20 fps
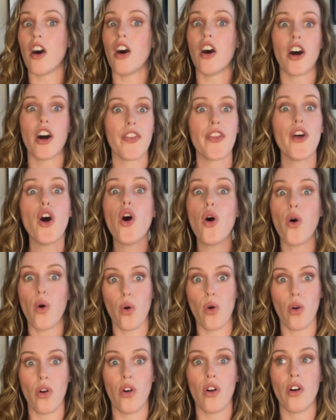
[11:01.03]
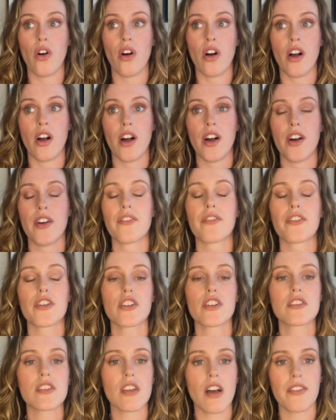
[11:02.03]
on the whole, for
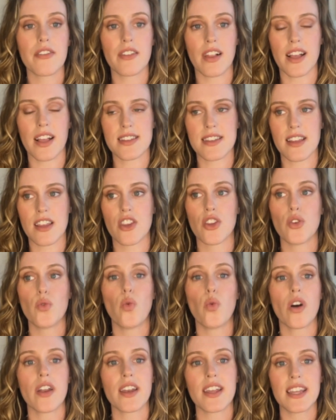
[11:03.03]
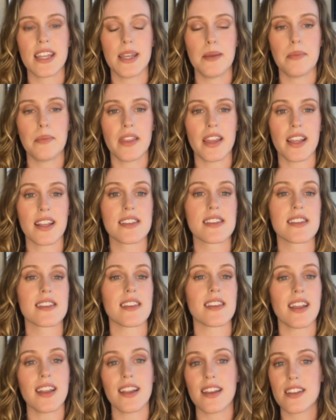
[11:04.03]
a soft classic, you want to keep things
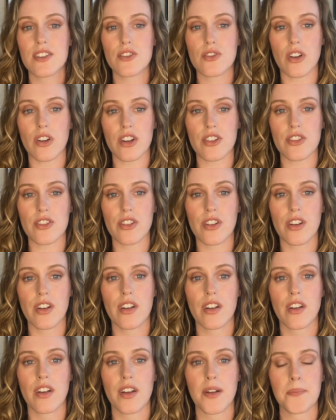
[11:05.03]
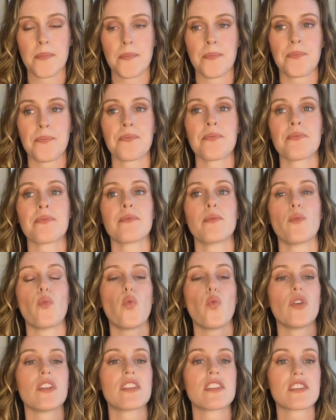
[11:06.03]
slightly structured
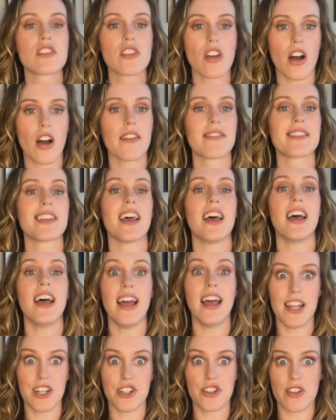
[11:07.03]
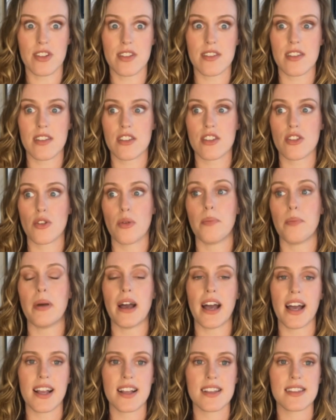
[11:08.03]
with soft edges. So
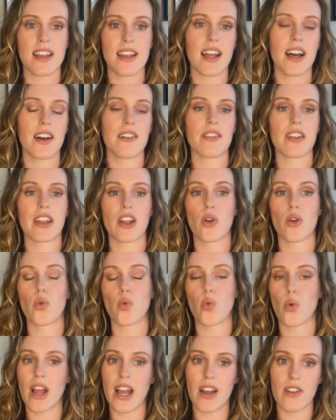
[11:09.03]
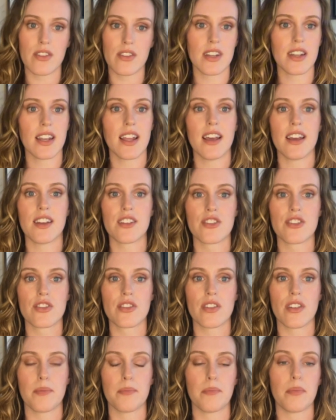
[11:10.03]
bags that have like a rounded edge,
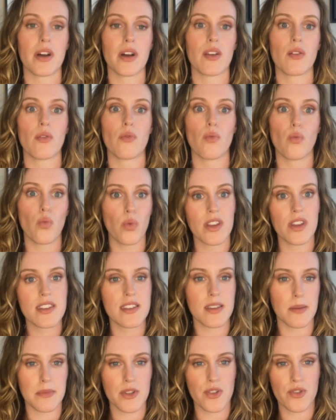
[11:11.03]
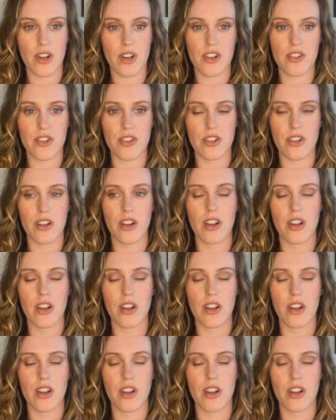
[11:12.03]
but with some structure.